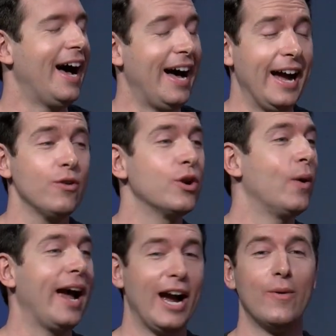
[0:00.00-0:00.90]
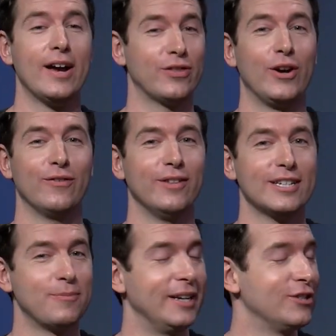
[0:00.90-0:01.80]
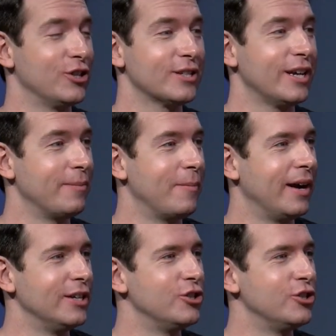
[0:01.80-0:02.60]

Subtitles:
I don't know how I thought of this, but it just hit my mind.